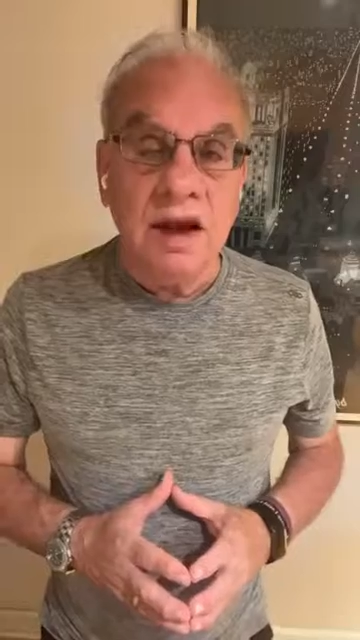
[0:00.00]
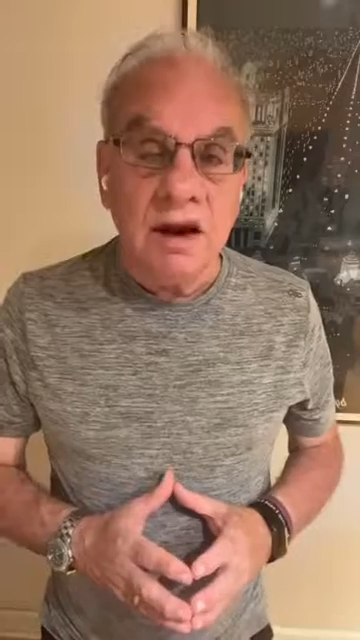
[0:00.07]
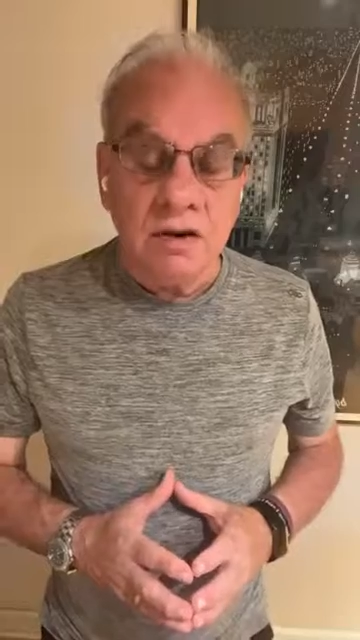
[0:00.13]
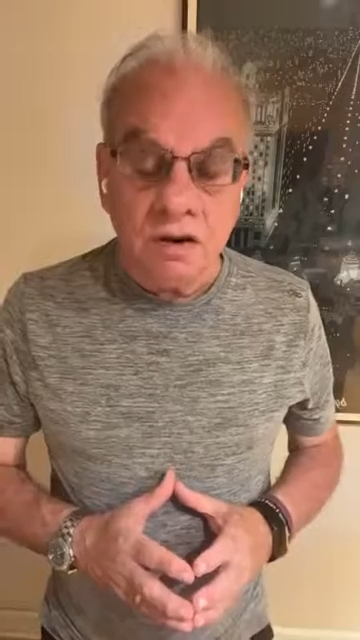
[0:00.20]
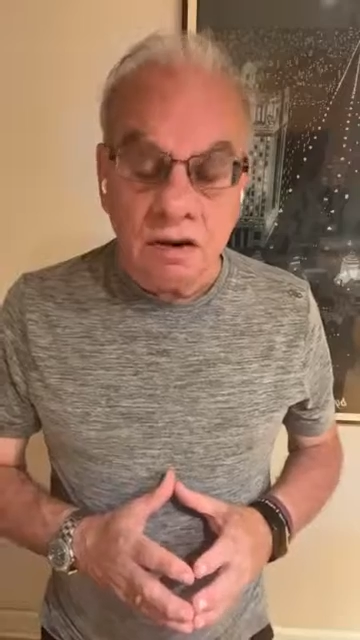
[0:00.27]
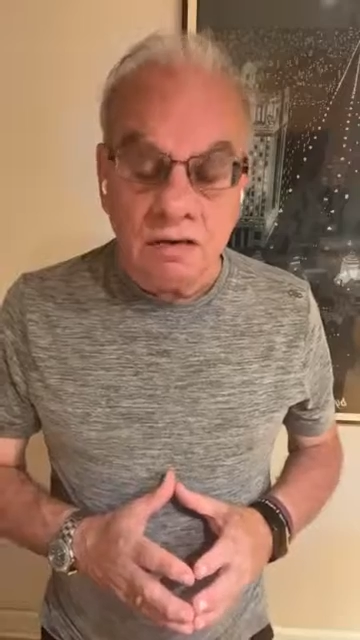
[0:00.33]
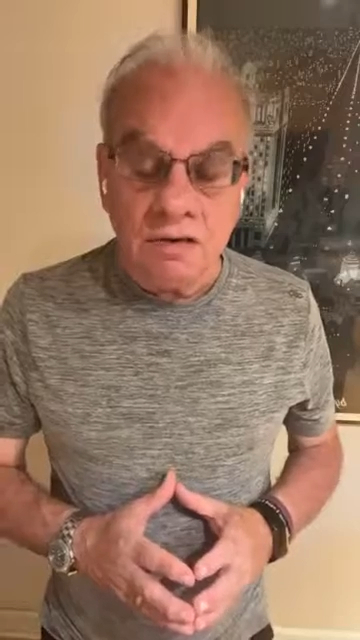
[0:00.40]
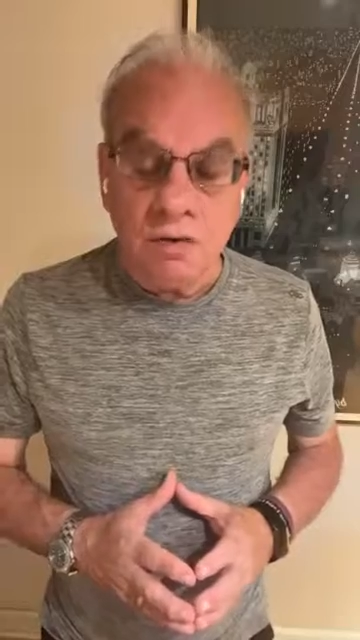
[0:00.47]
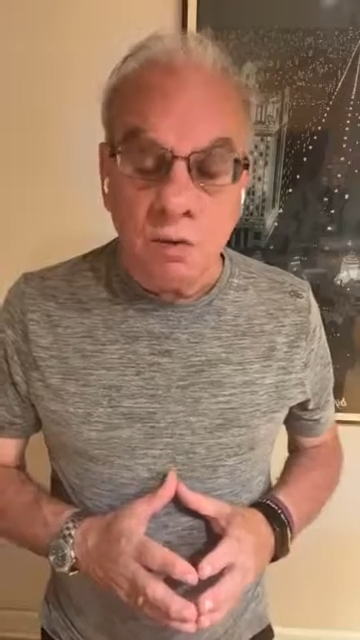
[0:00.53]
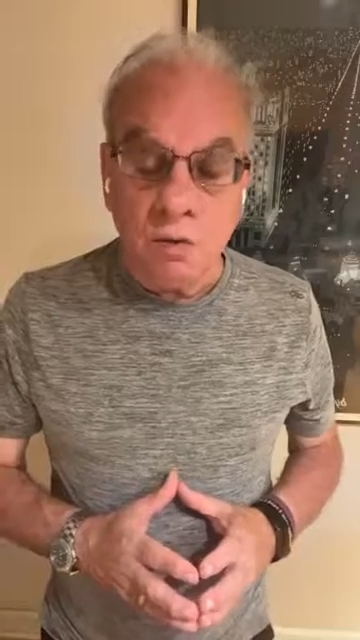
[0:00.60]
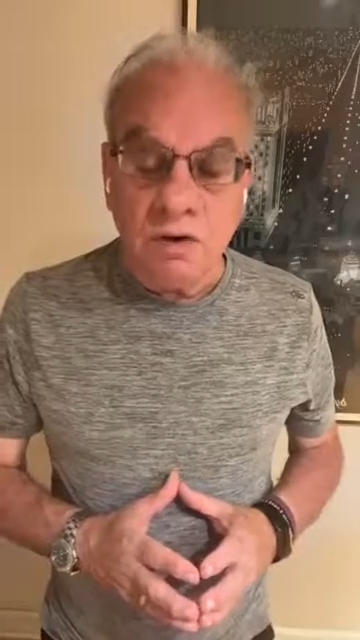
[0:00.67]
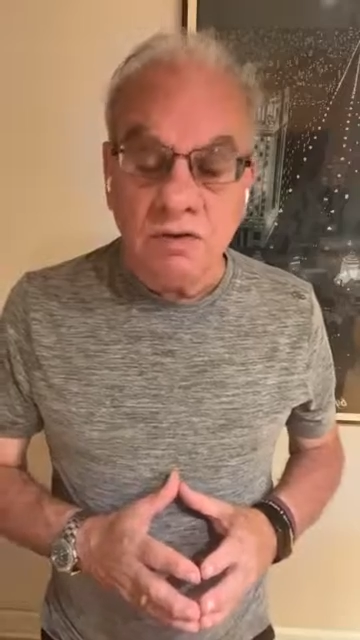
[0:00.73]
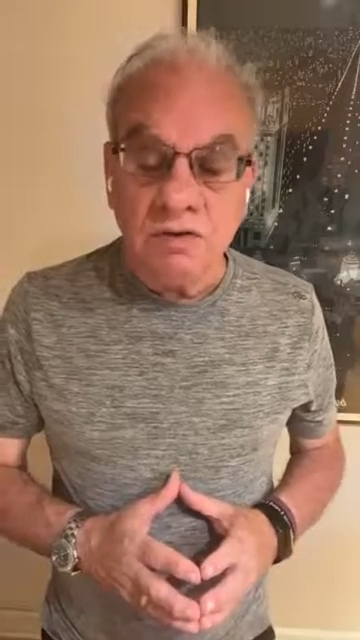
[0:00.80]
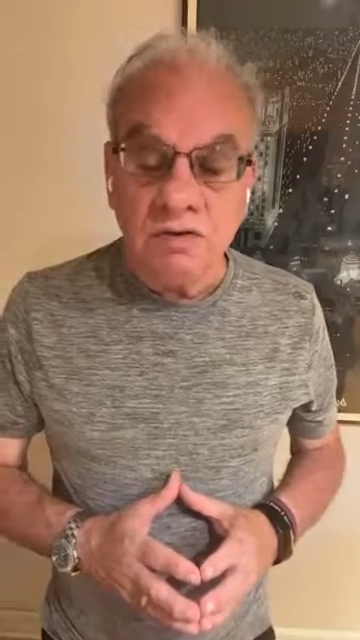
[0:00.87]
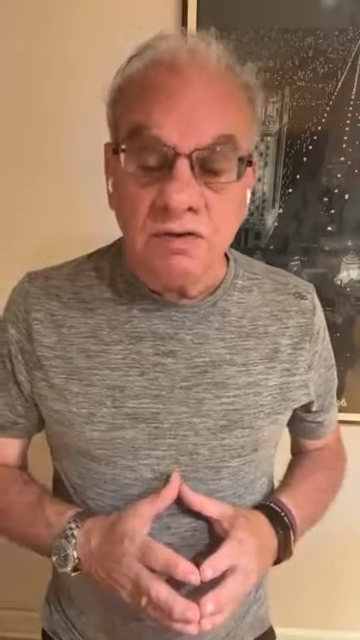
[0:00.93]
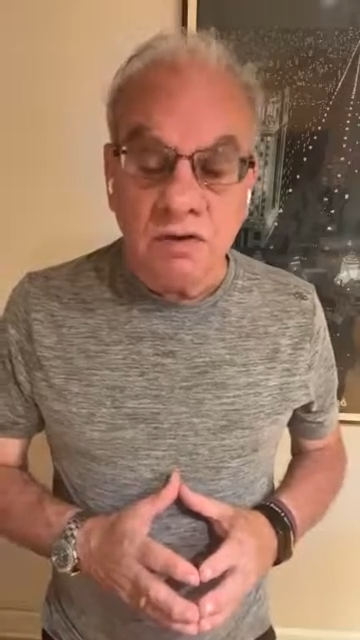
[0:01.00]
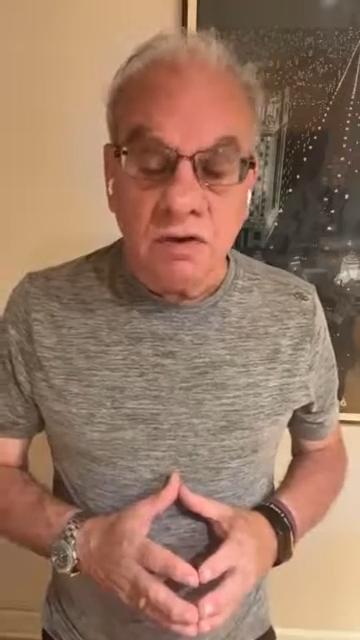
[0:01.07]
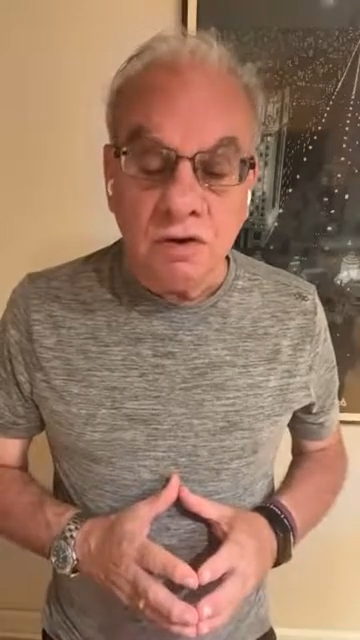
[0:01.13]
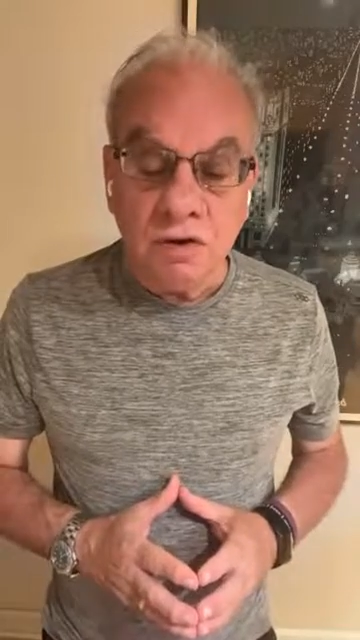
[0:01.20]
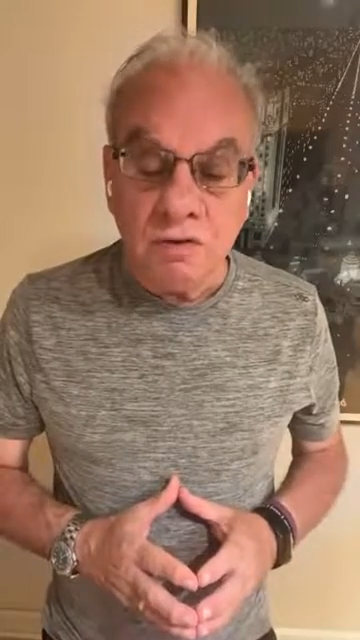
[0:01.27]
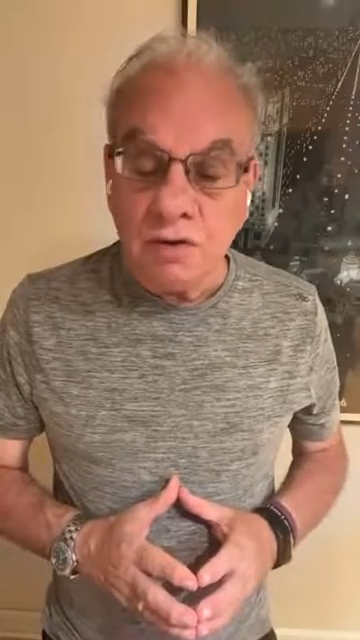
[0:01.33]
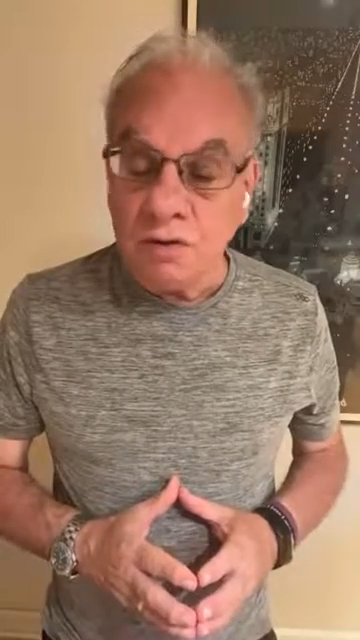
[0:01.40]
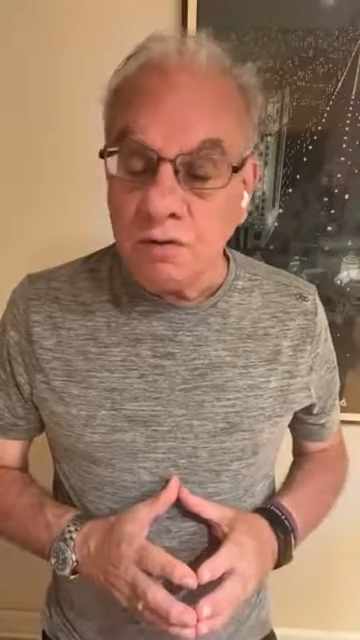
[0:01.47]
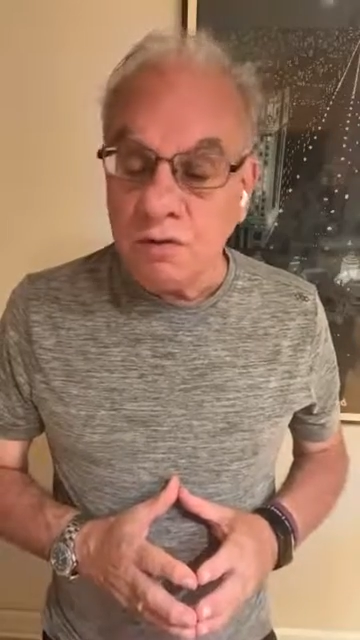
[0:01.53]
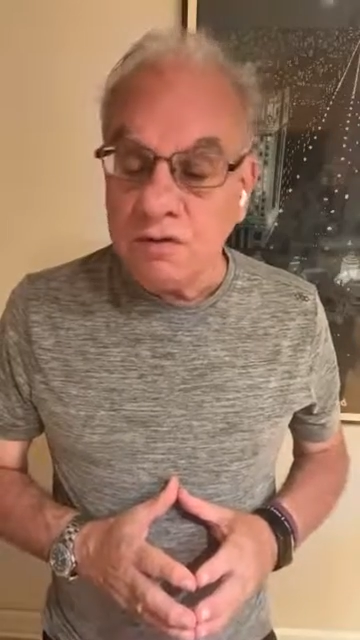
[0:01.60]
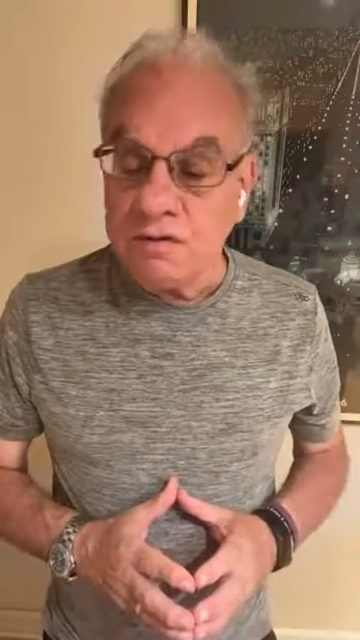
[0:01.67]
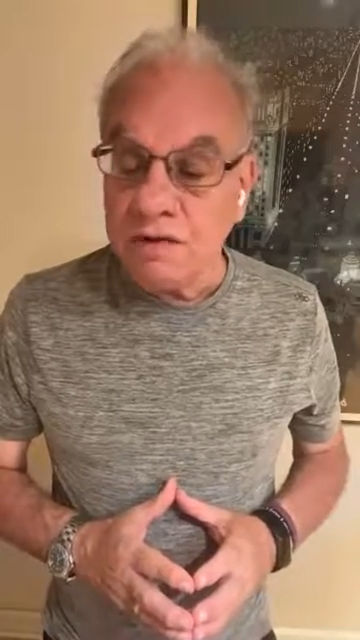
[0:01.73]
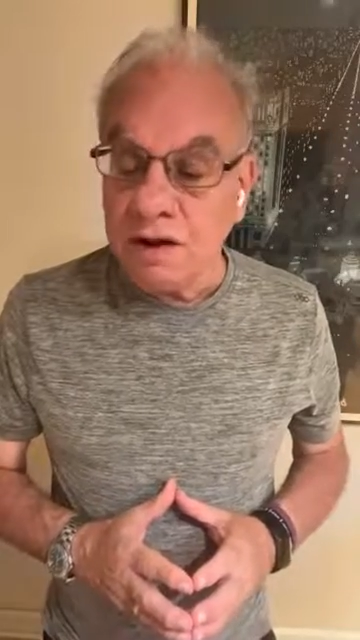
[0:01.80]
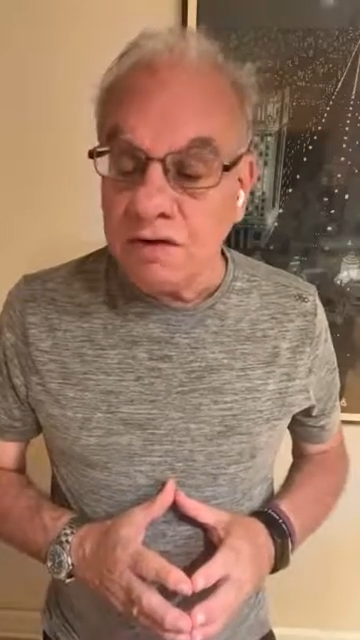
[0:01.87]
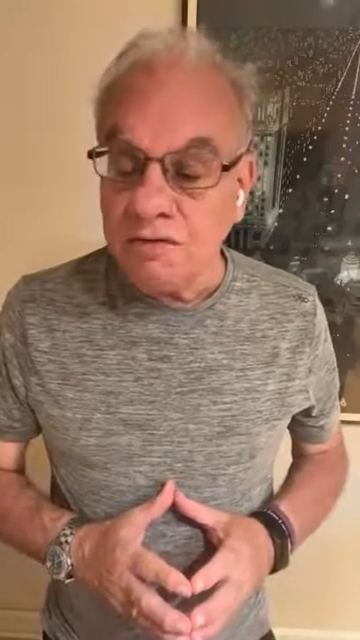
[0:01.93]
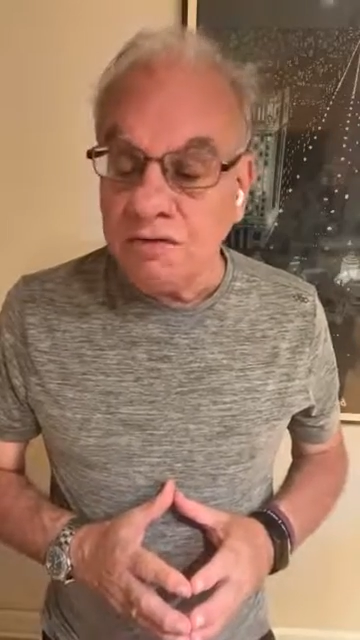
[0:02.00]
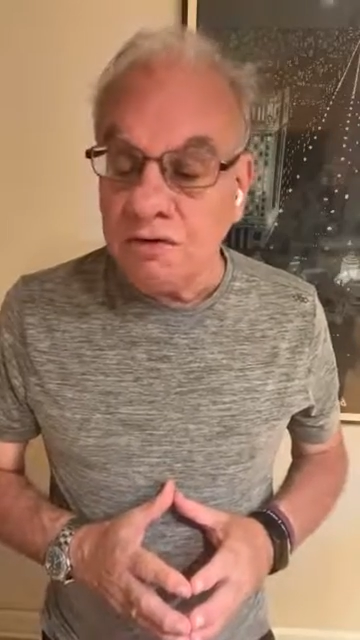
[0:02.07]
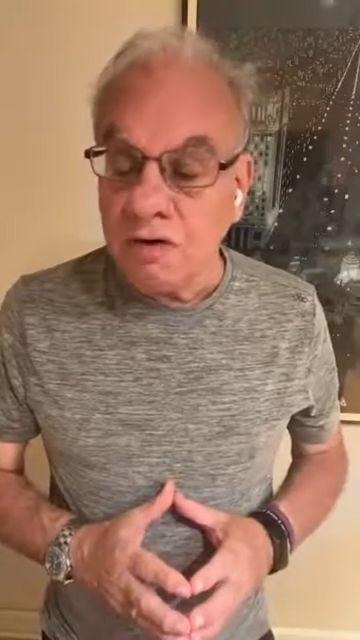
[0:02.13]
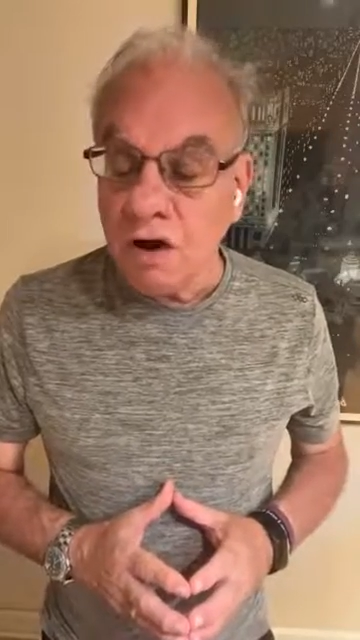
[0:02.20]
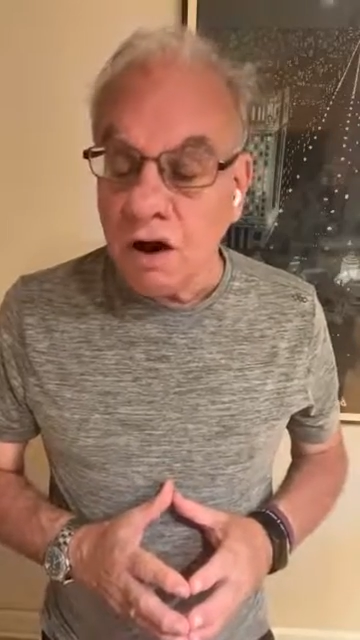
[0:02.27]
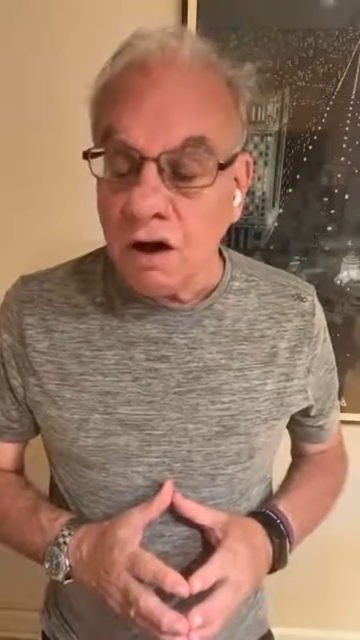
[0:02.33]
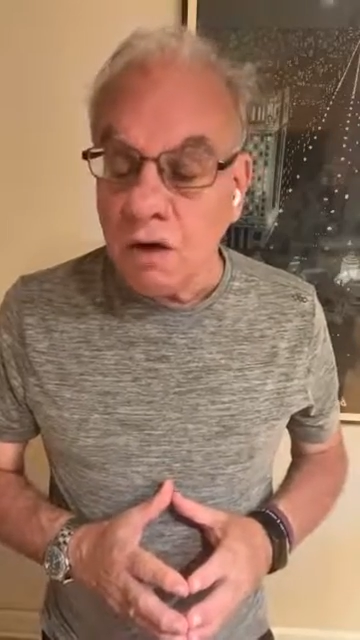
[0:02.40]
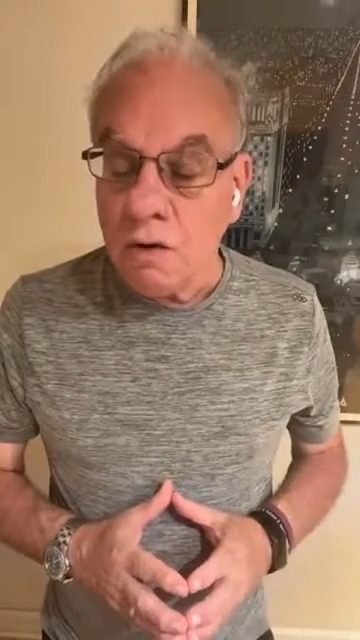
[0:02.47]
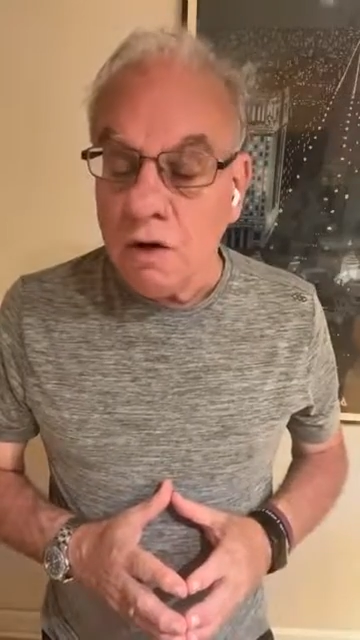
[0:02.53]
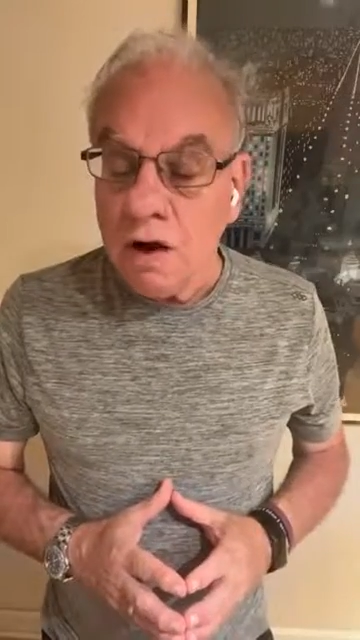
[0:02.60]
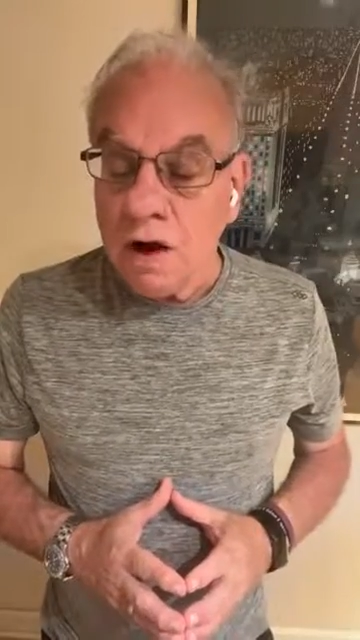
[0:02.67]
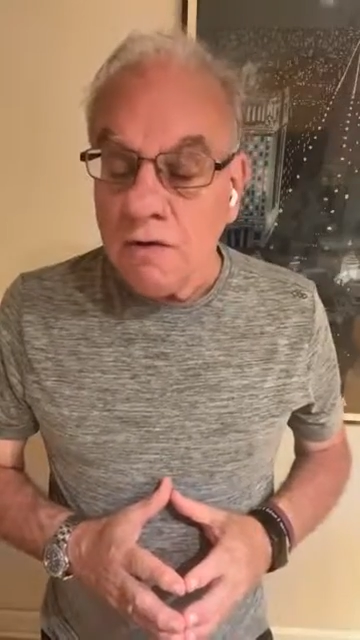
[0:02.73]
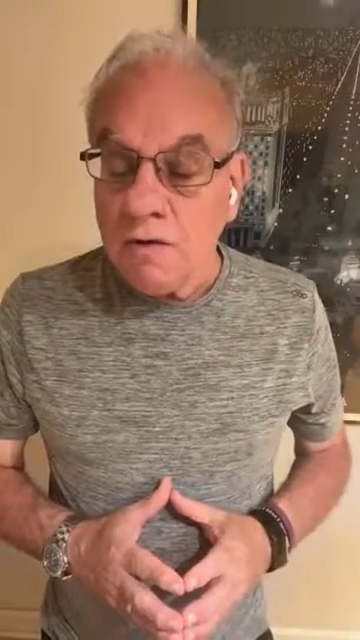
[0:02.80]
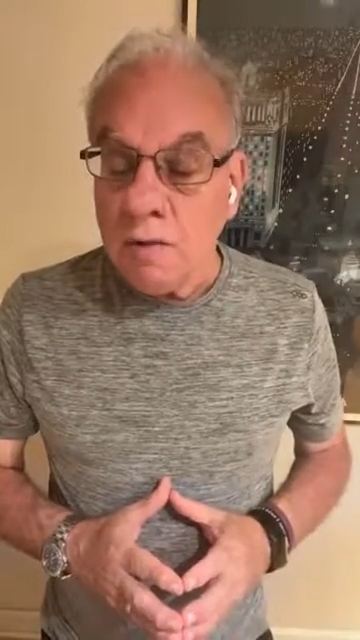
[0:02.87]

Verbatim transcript: in the areas that we serve on the north side of Chicago.